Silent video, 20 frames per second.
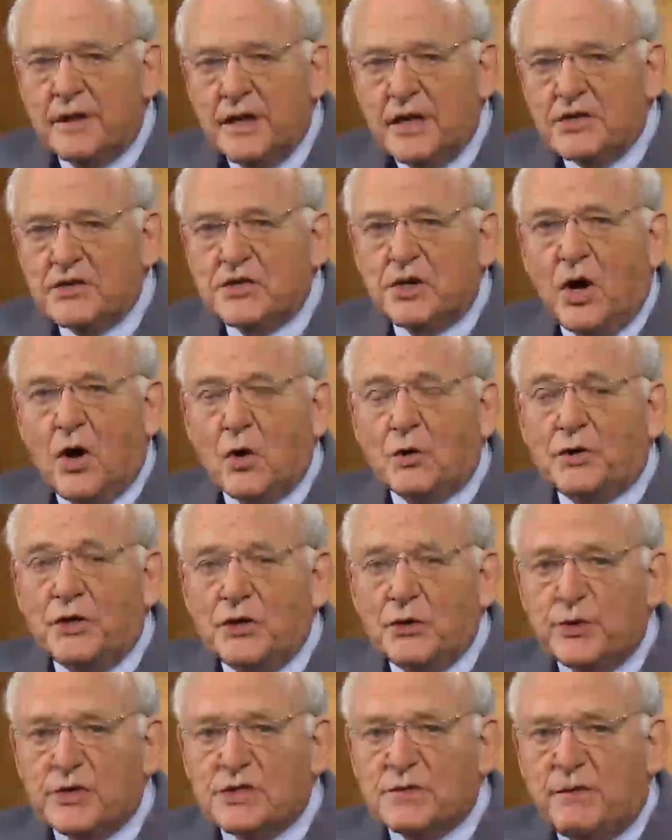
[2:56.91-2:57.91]
He's
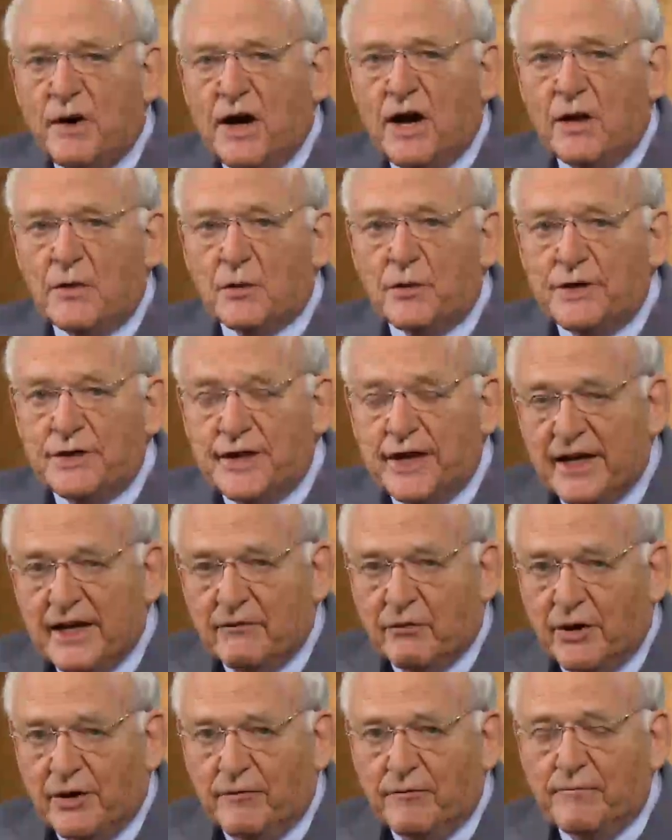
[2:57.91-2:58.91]
talking to his Father in
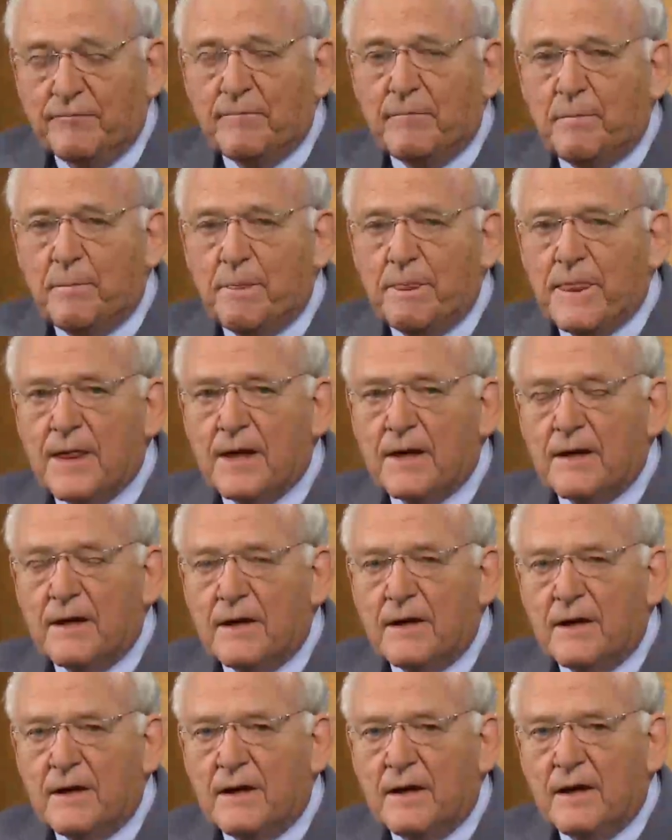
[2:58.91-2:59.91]
heaven.
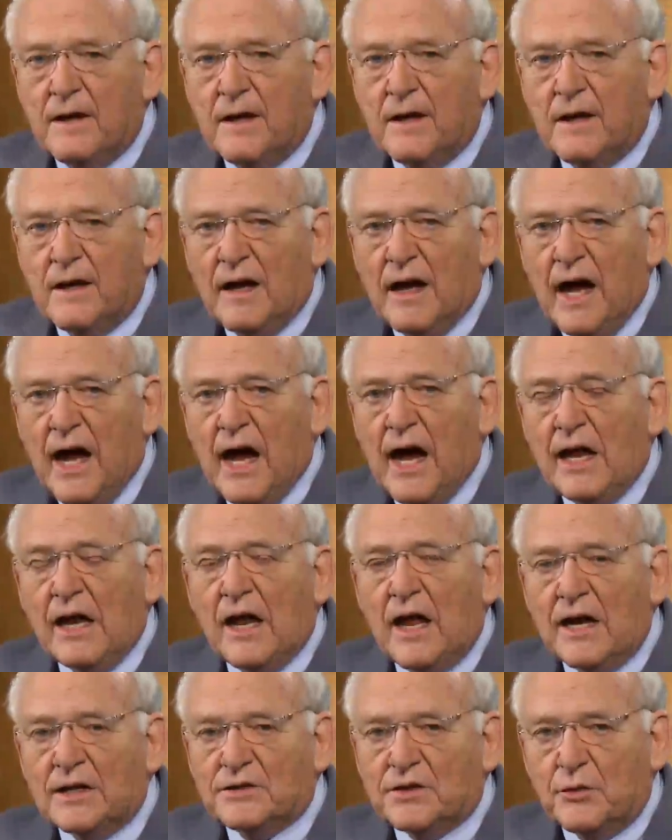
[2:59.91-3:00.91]
I'd
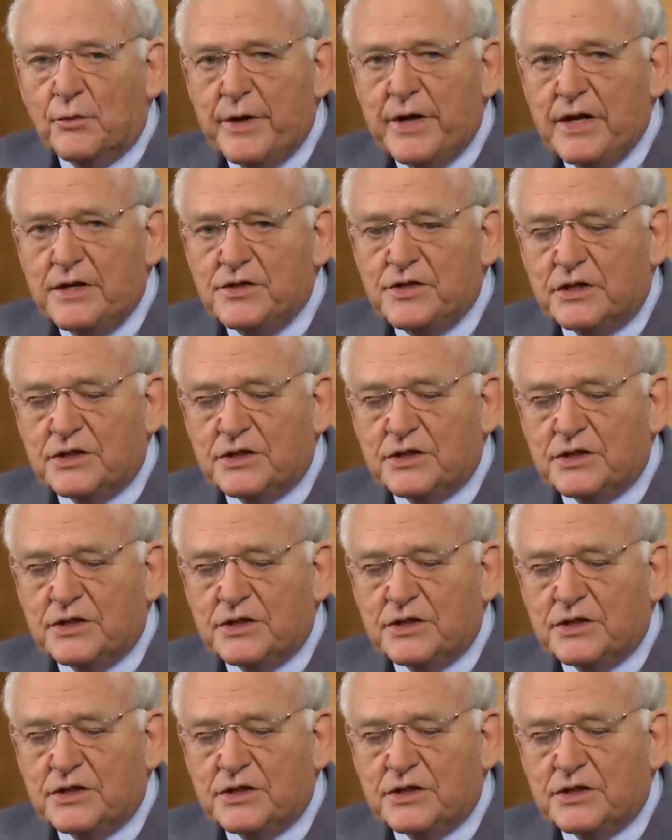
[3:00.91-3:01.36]
like to read